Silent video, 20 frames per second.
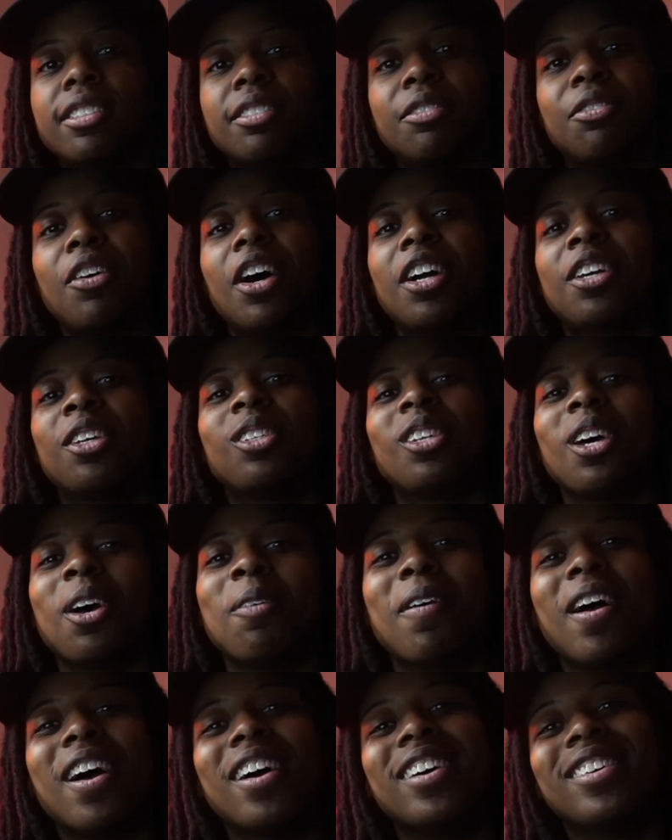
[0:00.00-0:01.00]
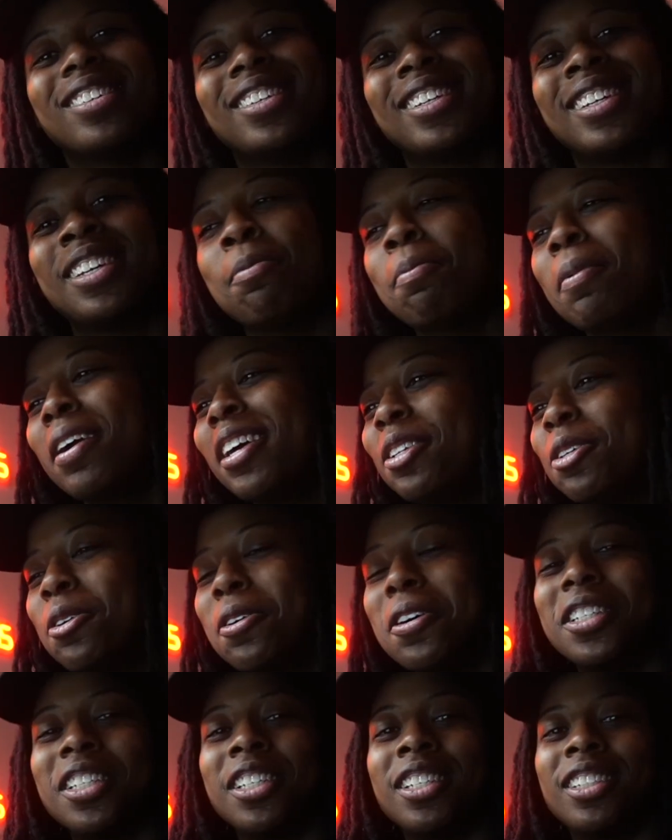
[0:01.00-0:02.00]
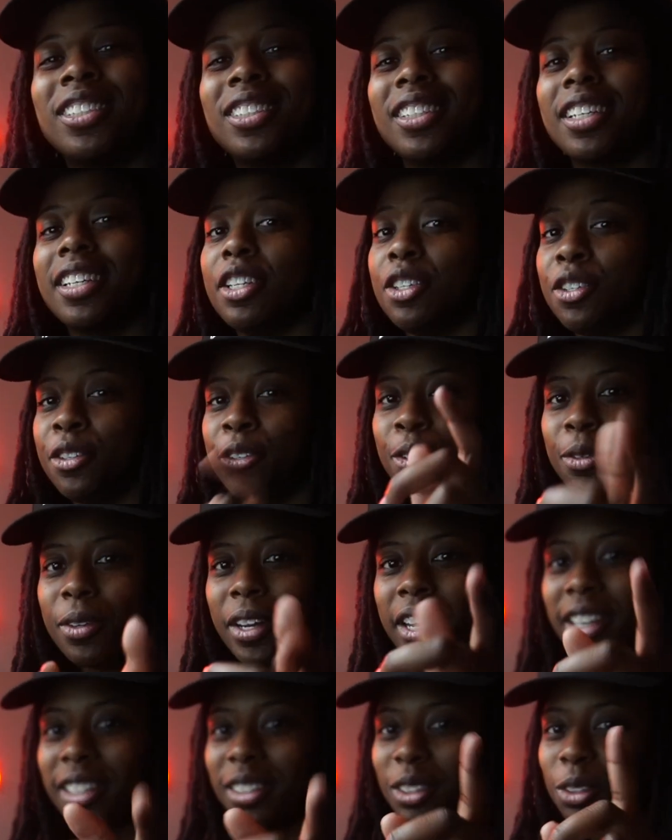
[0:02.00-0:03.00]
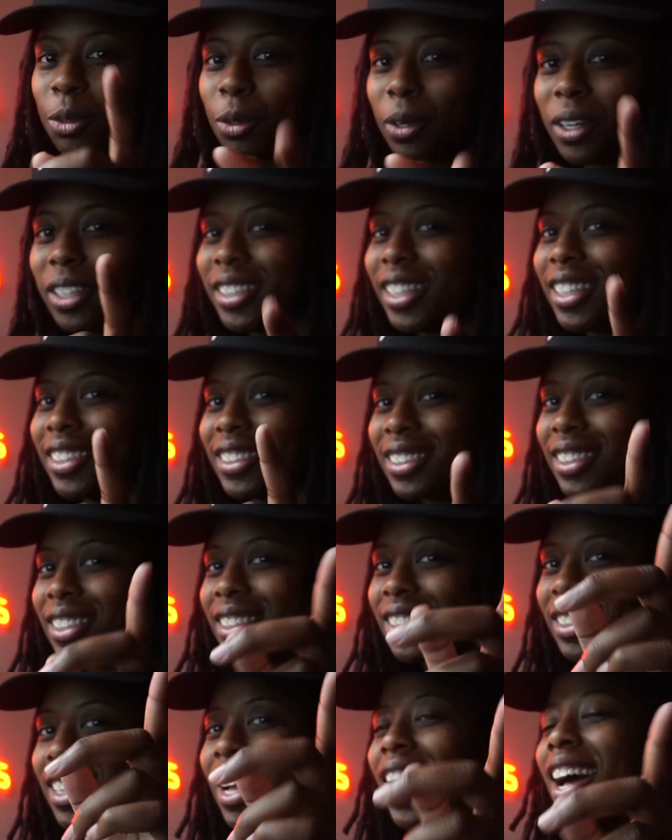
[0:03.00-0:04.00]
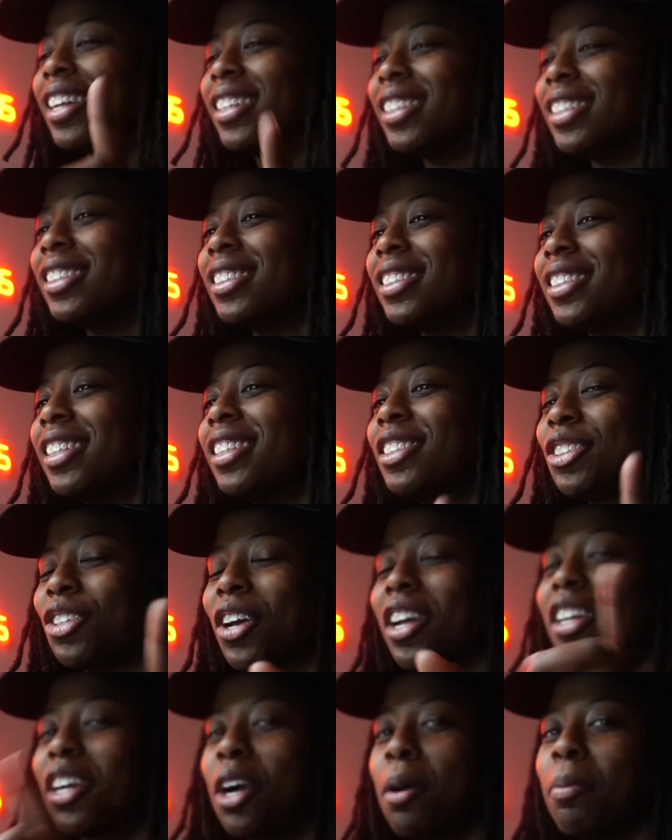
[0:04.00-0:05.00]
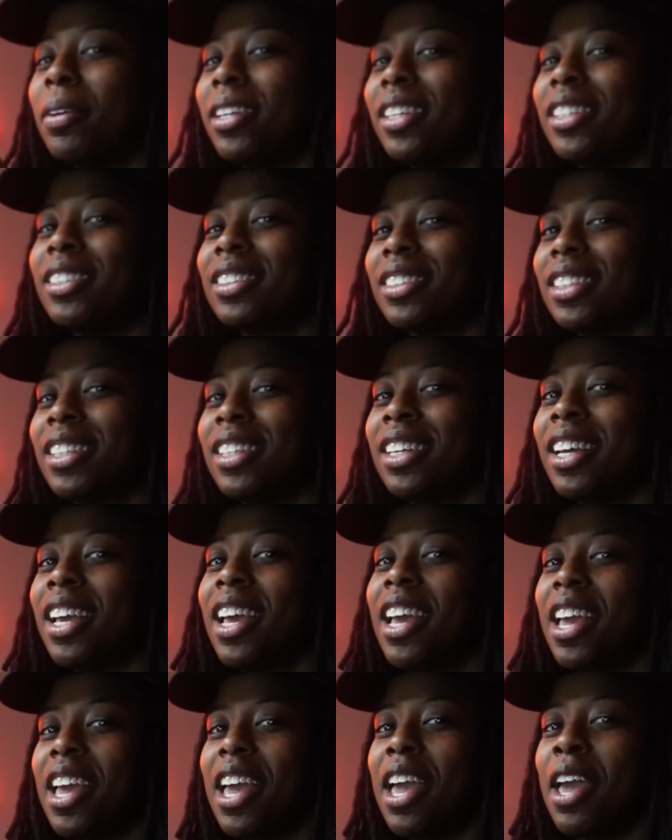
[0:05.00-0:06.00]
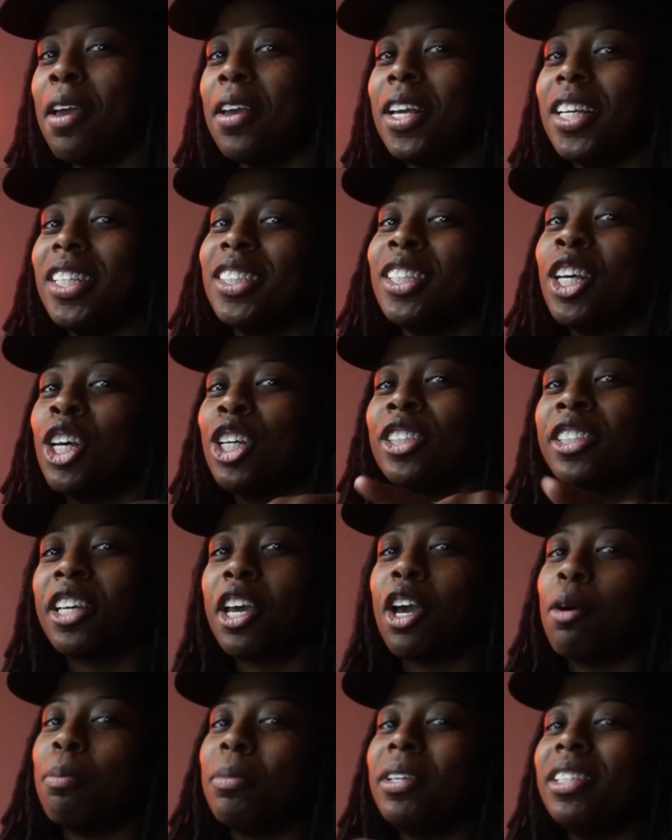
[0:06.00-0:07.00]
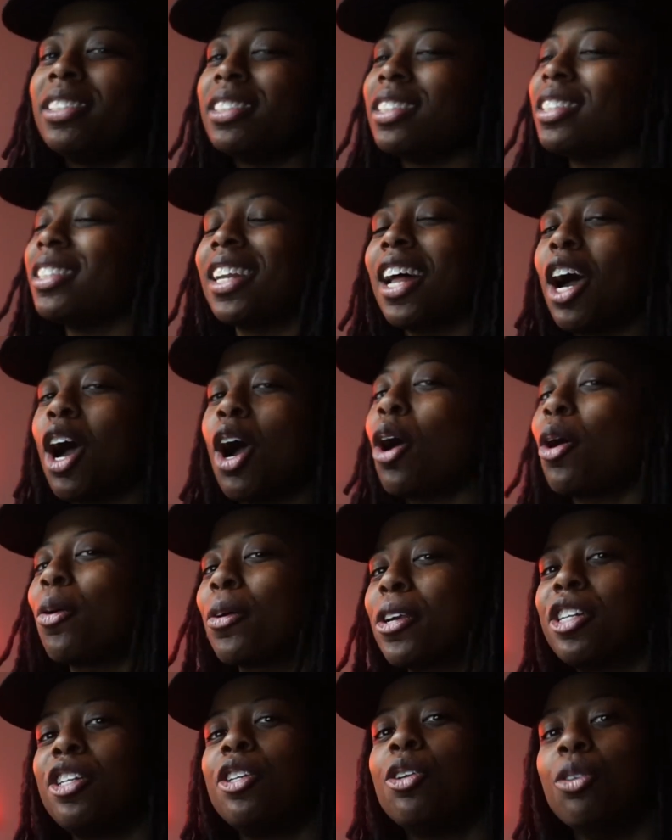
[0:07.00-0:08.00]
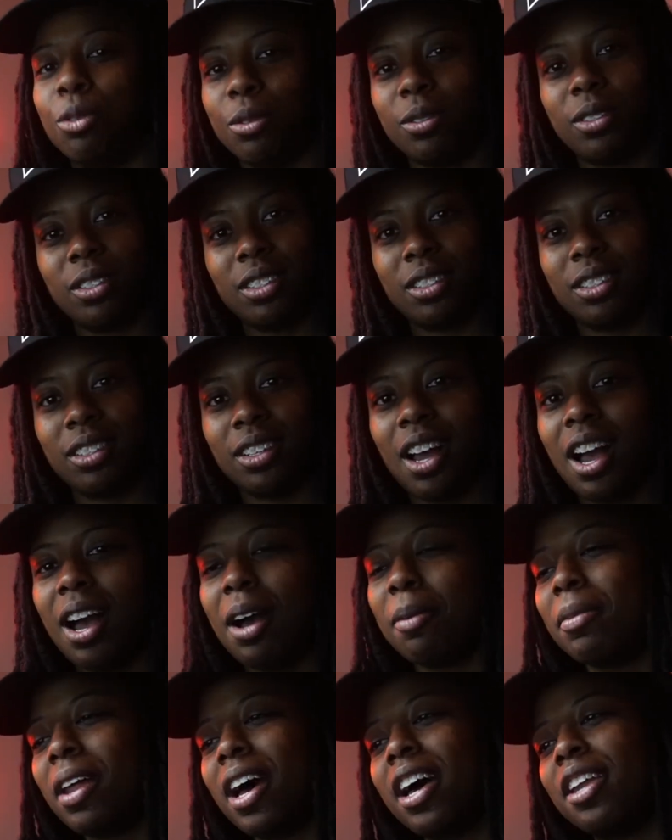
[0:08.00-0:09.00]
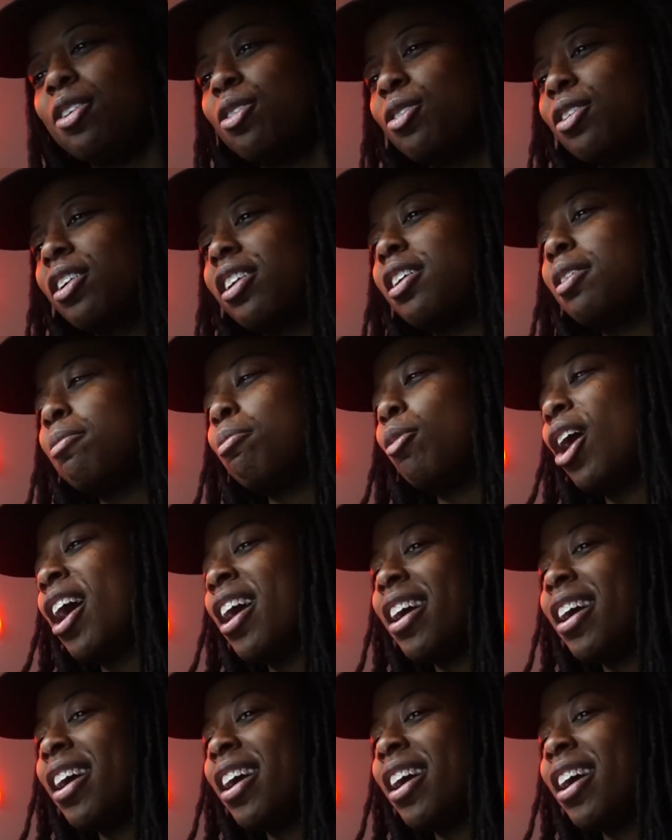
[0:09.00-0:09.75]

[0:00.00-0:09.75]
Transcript: Fuck you talking about, he been doing this shit. You niggas the one that's just starting this shit, trying to come in this shit and tell me shit that I already knew. I'm not new to this, what?